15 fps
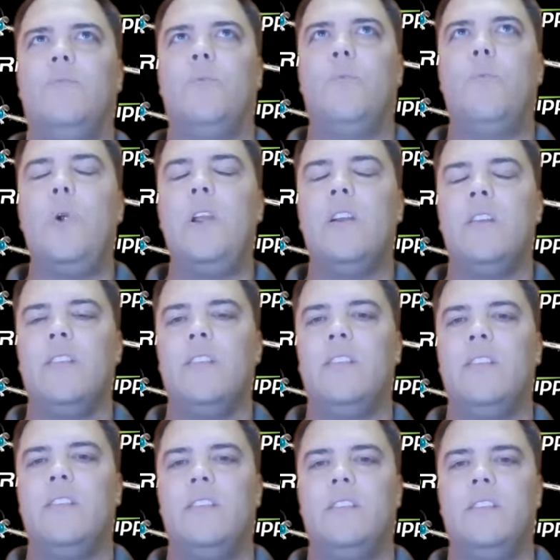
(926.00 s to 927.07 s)

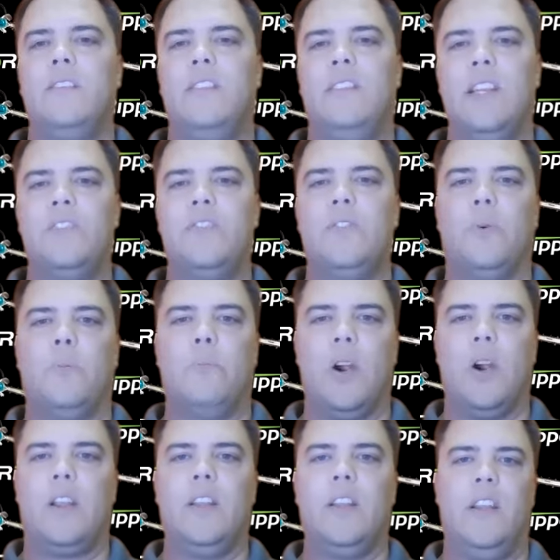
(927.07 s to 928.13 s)
weird digital
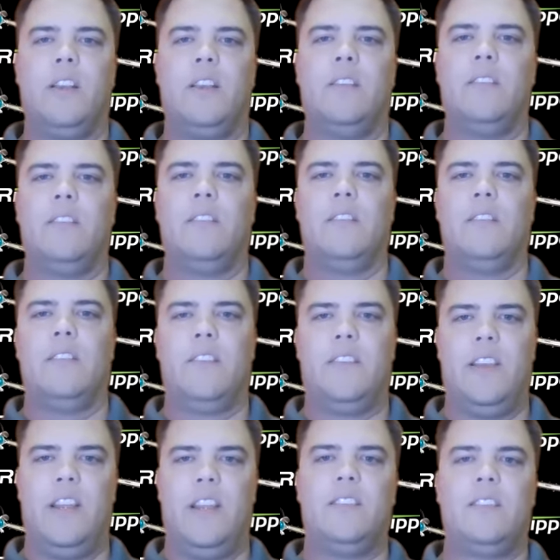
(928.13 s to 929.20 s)
marketing
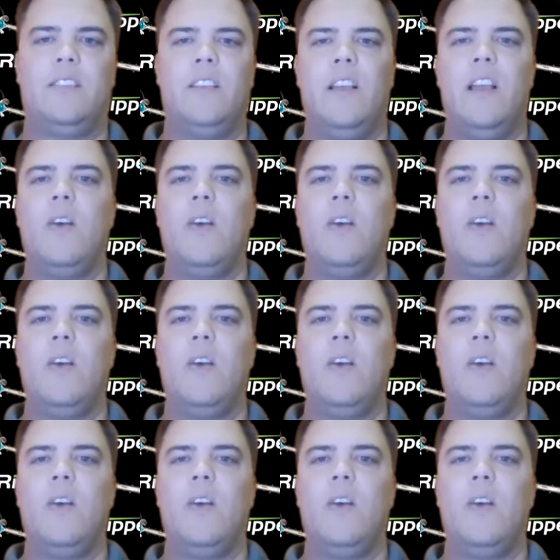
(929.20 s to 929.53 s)
things.